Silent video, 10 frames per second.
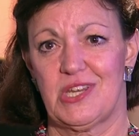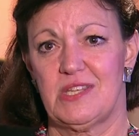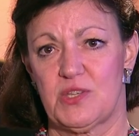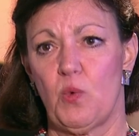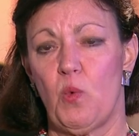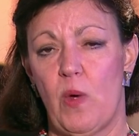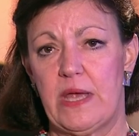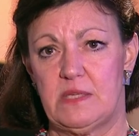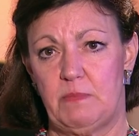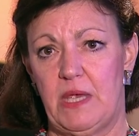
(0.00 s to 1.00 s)
It's
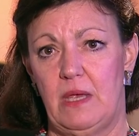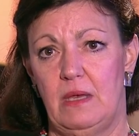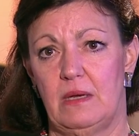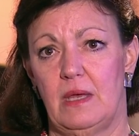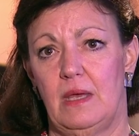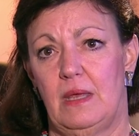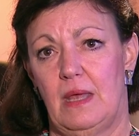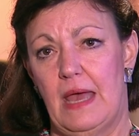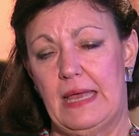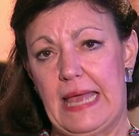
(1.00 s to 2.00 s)
always been
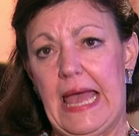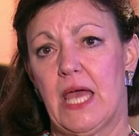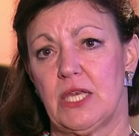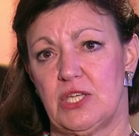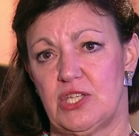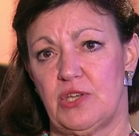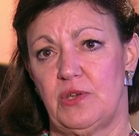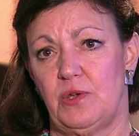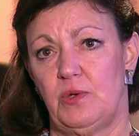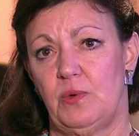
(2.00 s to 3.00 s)
a
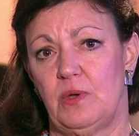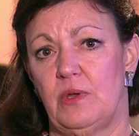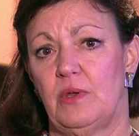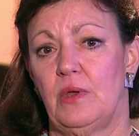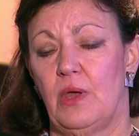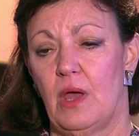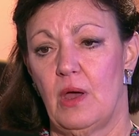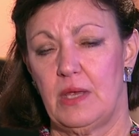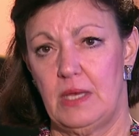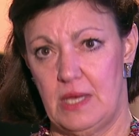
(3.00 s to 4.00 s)
can-do,
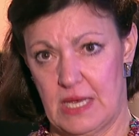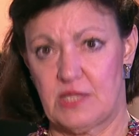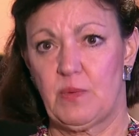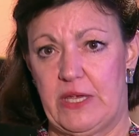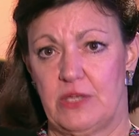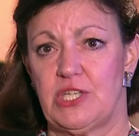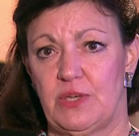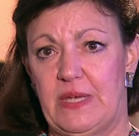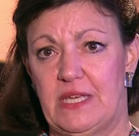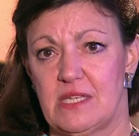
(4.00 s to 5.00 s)
yes, we can do
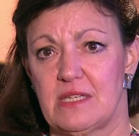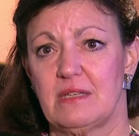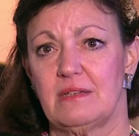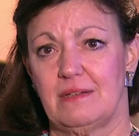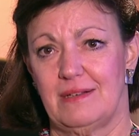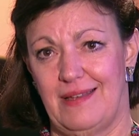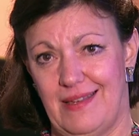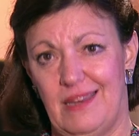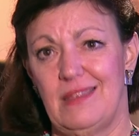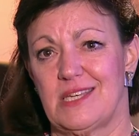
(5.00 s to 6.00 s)
it,
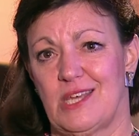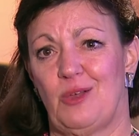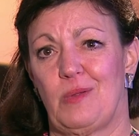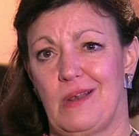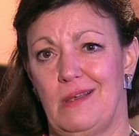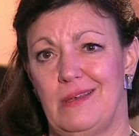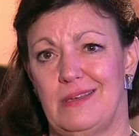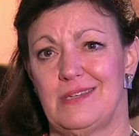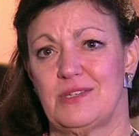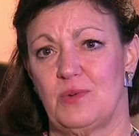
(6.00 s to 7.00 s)
anything to help the
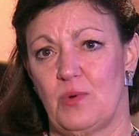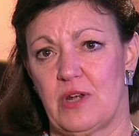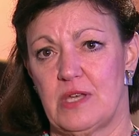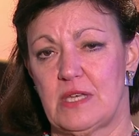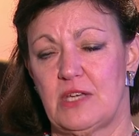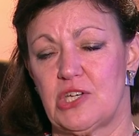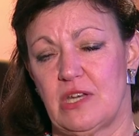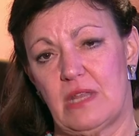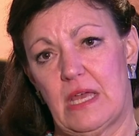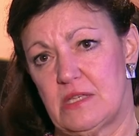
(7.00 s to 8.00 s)
client organisation,
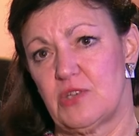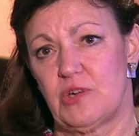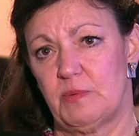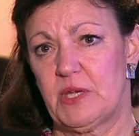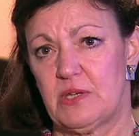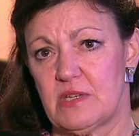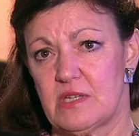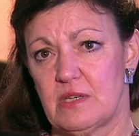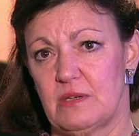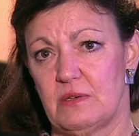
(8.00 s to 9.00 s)
and that is a tribute
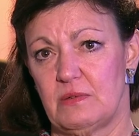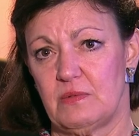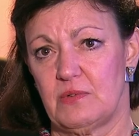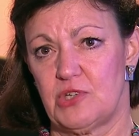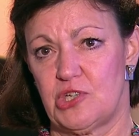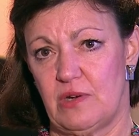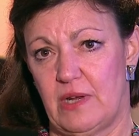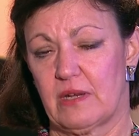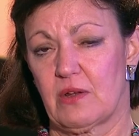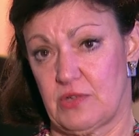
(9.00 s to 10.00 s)
to
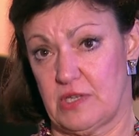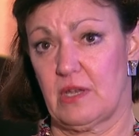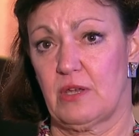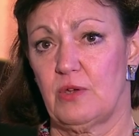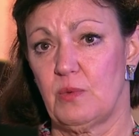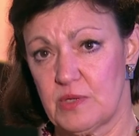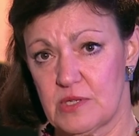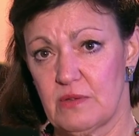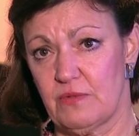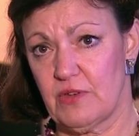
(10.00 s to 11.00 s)
Julian Kosick, who was
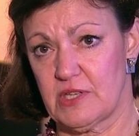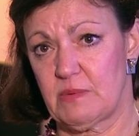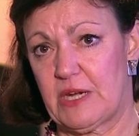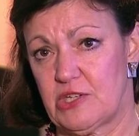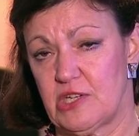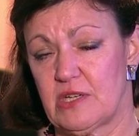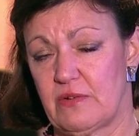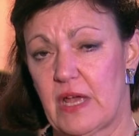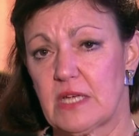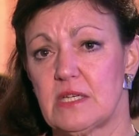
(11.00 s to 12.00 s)
the first managing
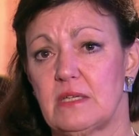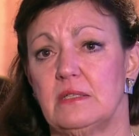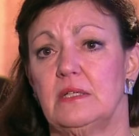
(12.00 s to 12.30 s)
director.